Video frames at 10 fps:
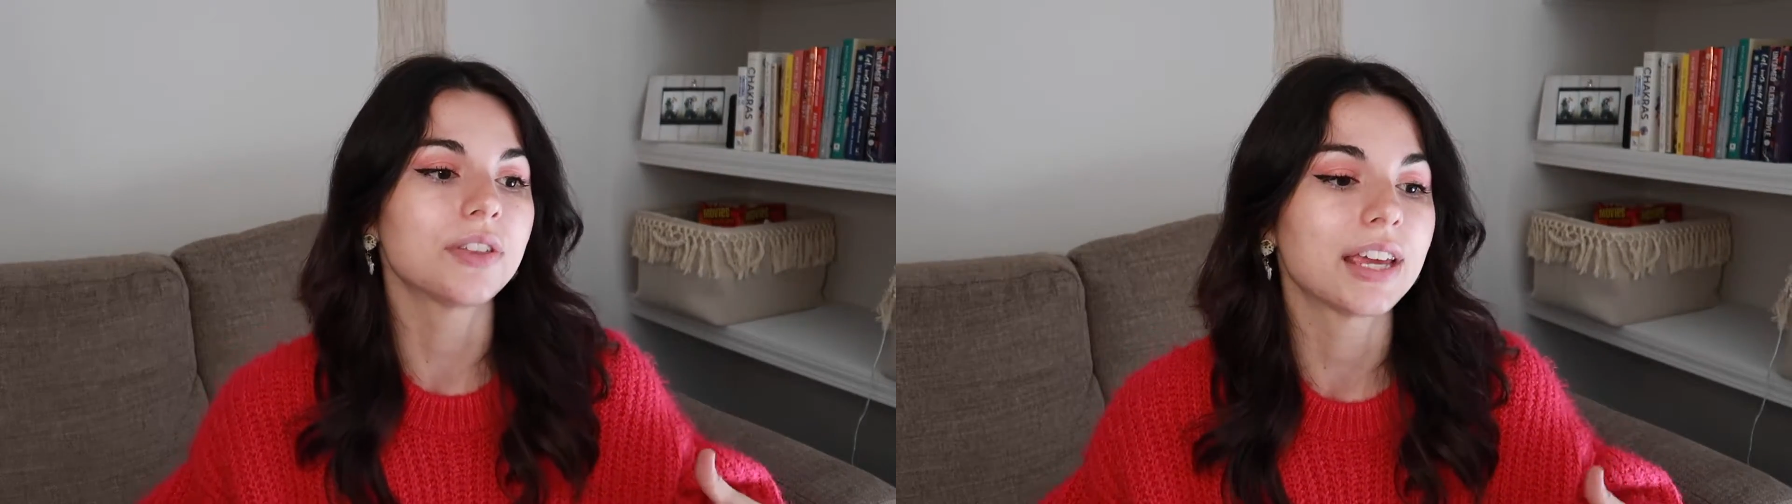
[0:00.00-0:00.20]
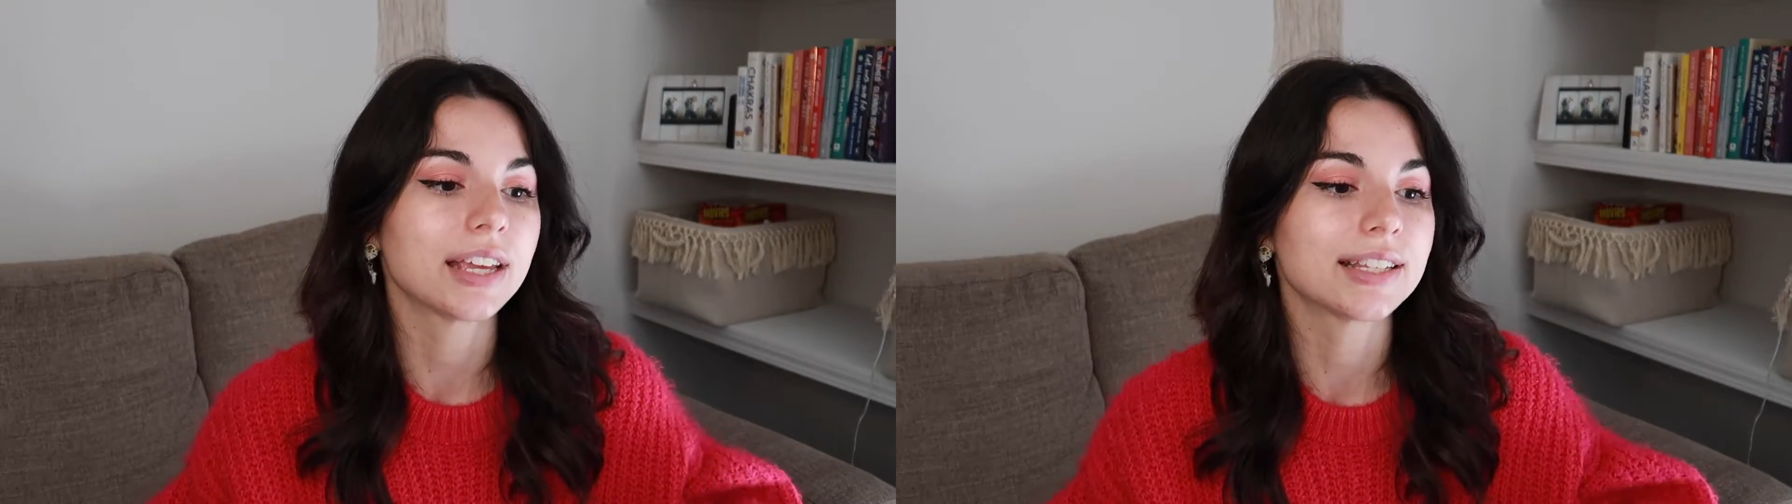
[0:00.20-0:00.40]

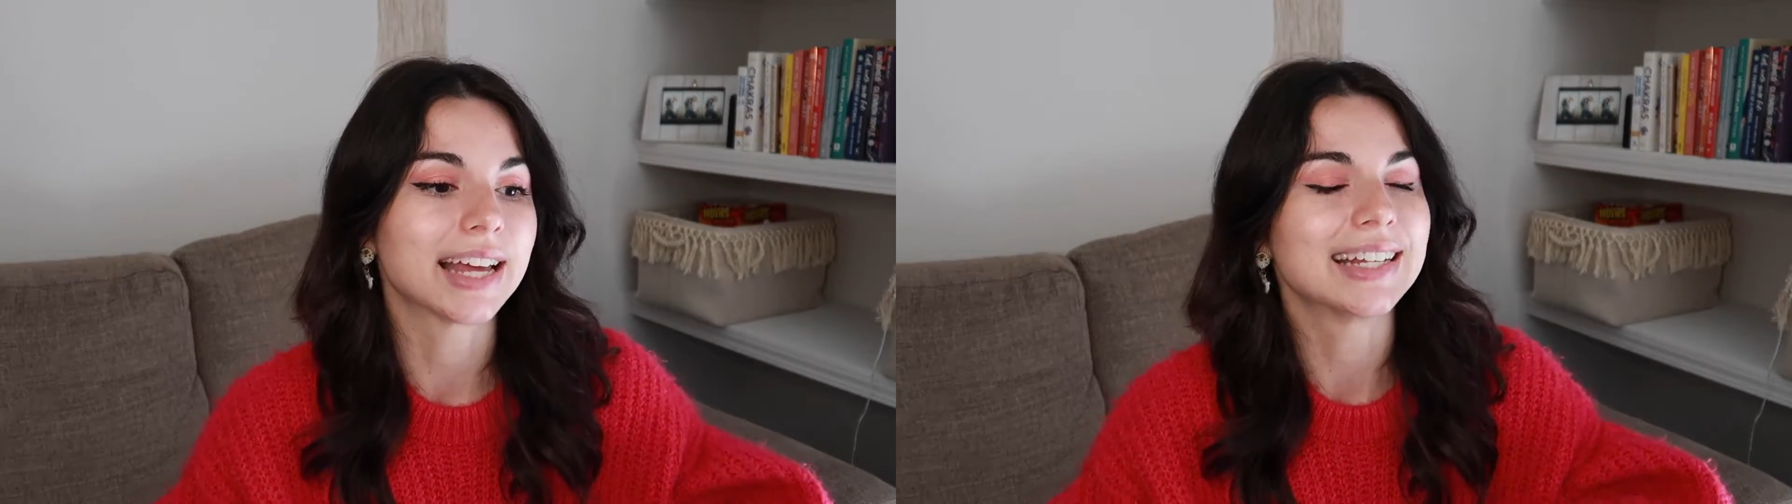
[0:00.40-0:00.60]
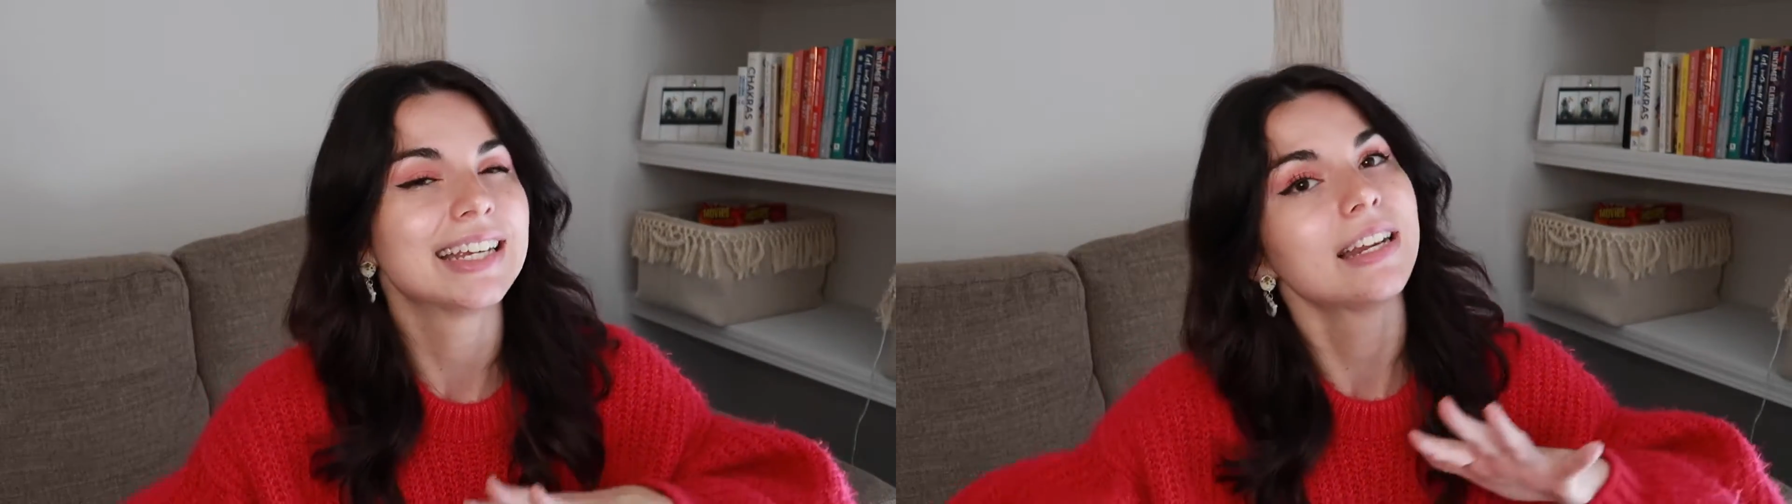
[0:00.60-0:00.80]
things
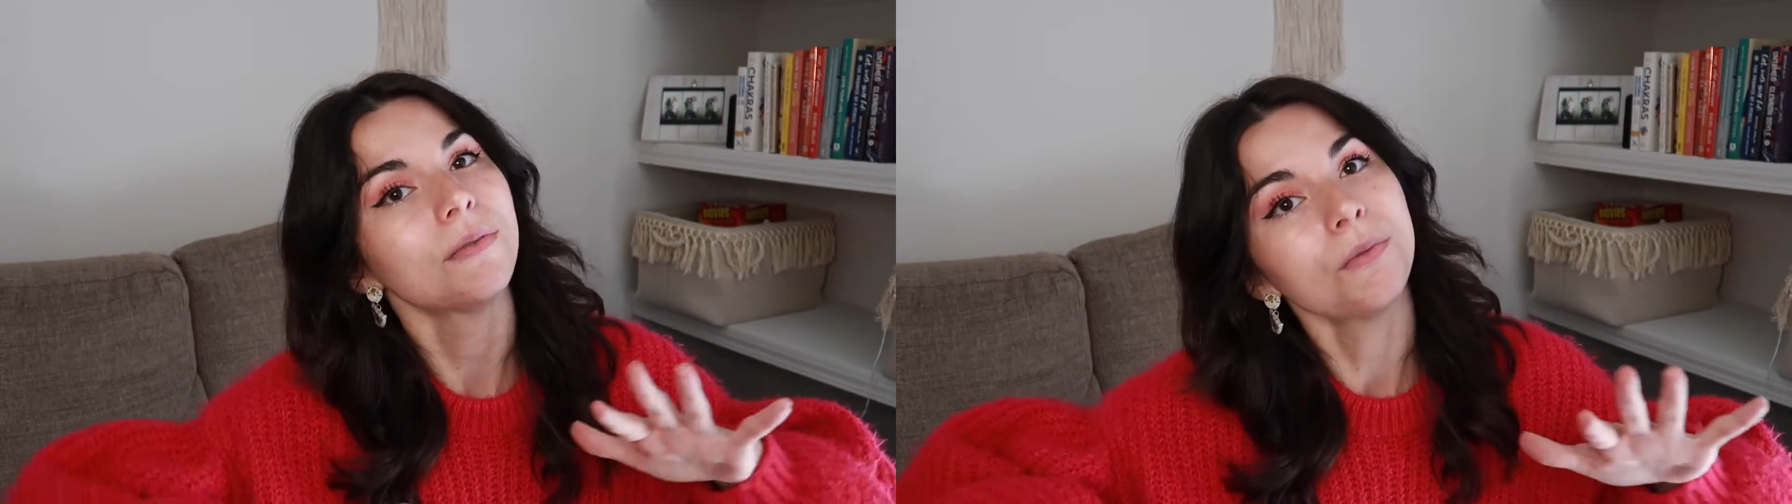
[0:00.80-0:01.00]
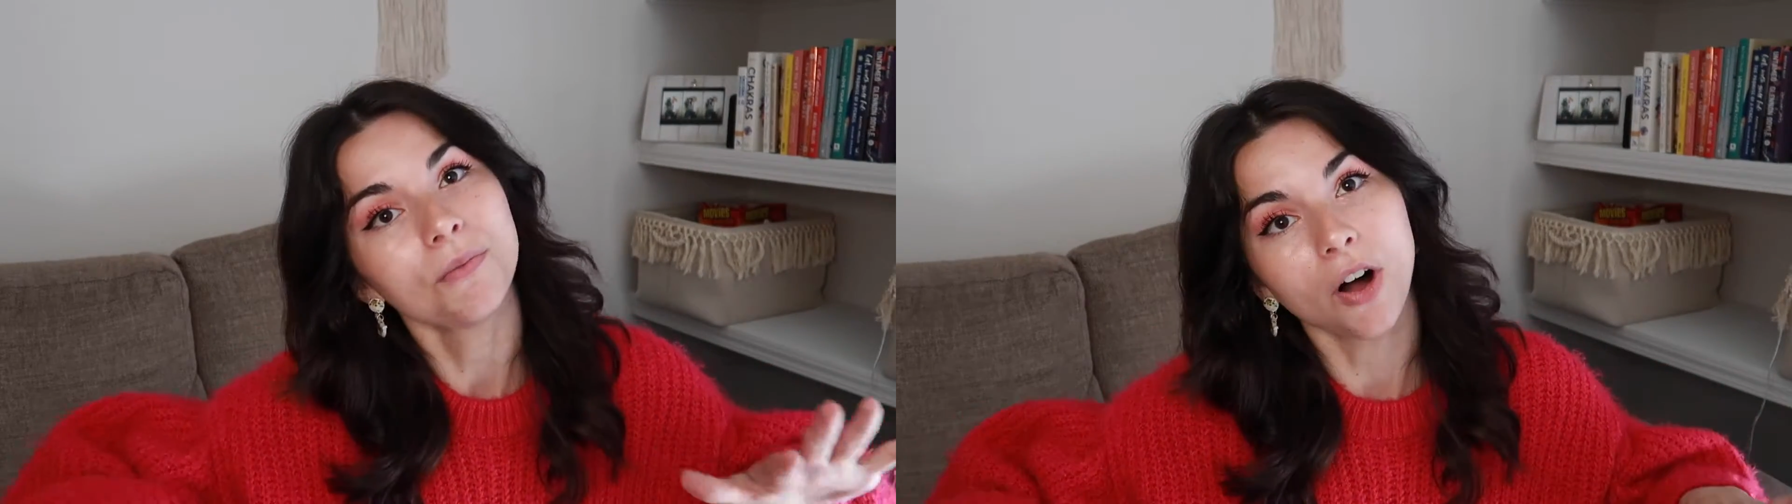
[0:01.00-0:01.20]
that
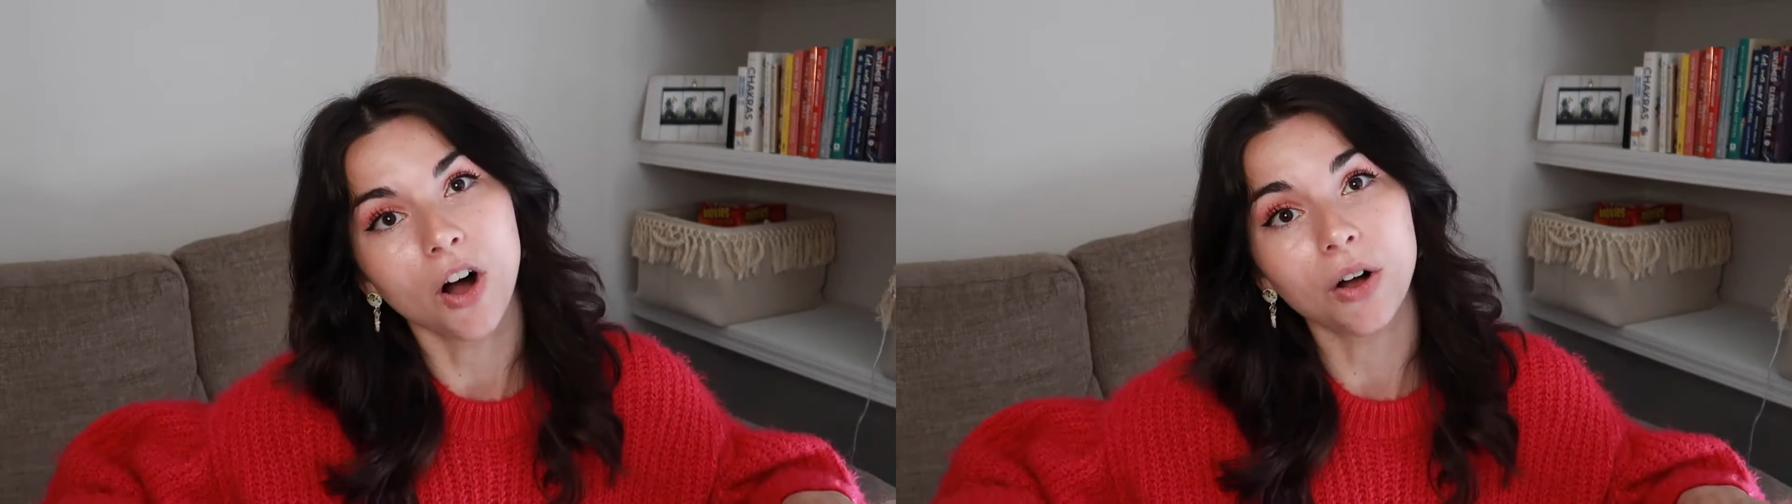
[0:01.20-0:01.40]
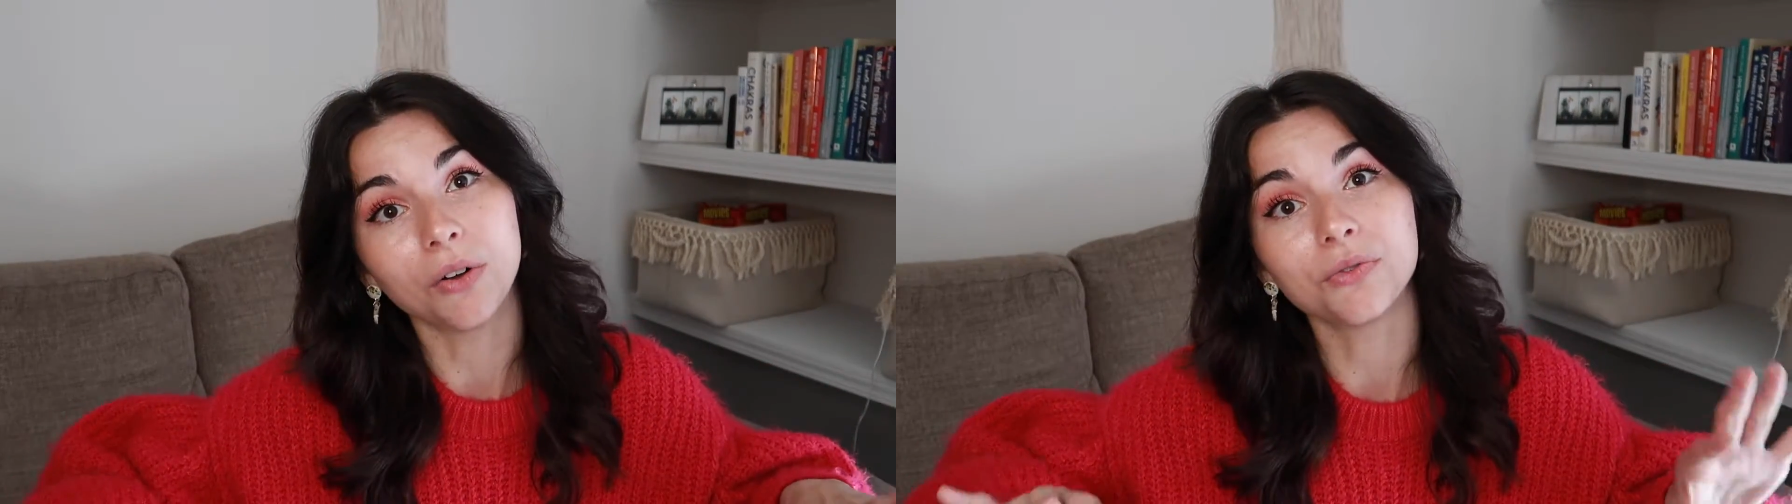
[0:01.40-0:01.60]
didn't
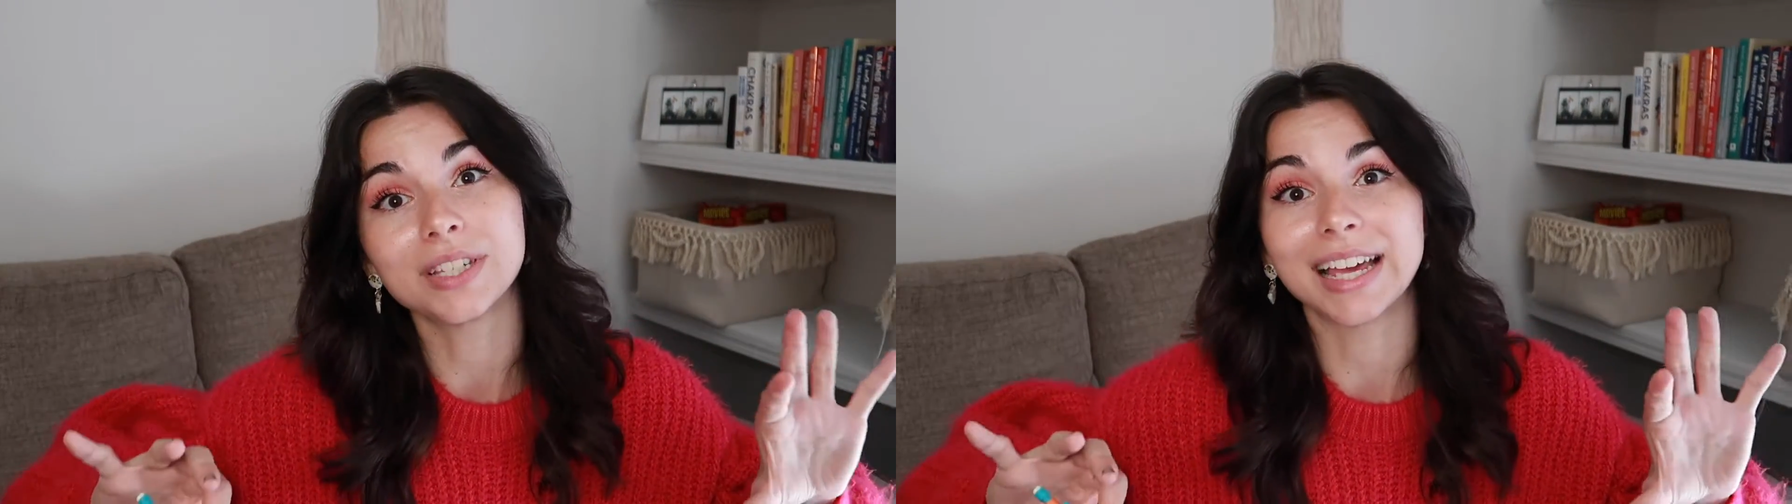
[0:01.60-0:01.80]
involve